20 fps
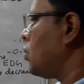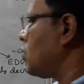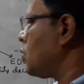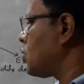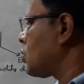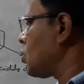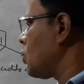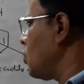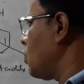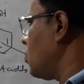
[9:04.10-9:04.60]

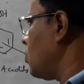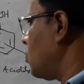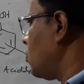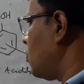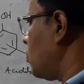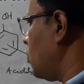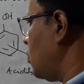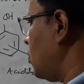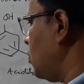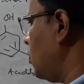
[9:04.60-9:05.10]
So
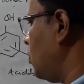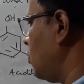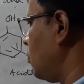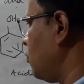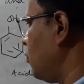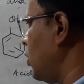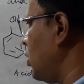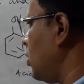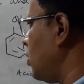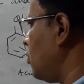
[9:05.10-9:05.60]

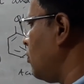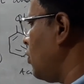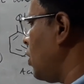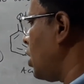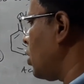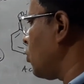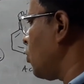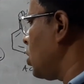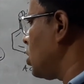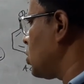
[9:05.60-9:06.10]
we are
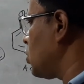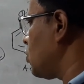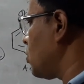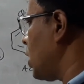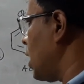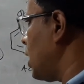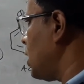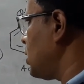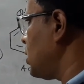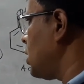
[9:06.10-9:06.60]
going to
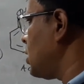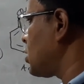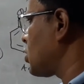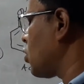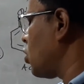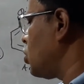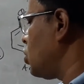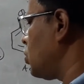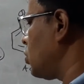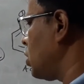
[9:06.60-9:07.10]
write its
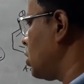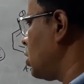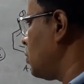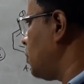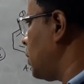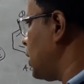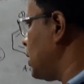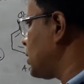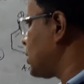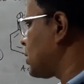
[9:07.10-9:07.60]
conjugate
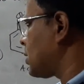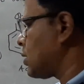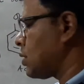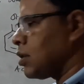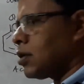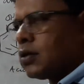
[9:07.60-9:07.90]
base.